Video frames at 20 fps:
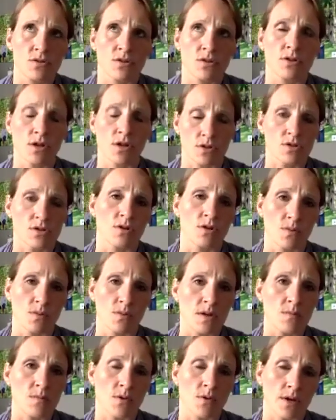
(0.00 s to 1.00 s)
There are so
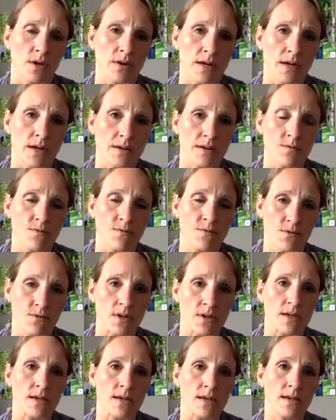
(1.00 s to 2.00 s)
many more
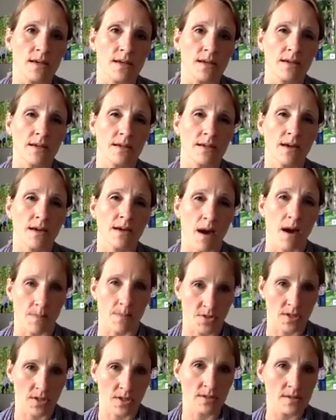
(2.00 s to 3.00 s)
grain-free
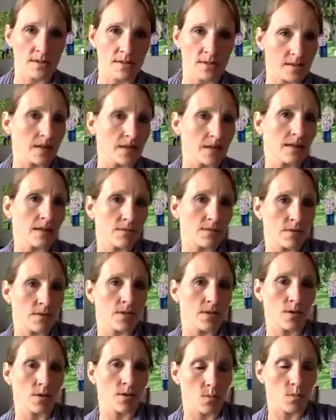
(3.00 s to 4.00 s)
options than even
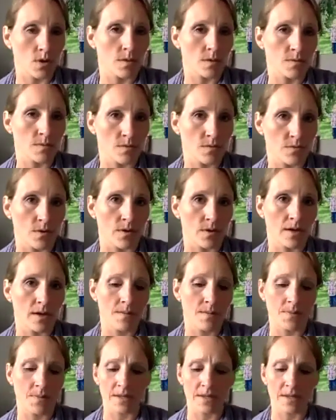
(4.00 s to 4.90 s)
there were before,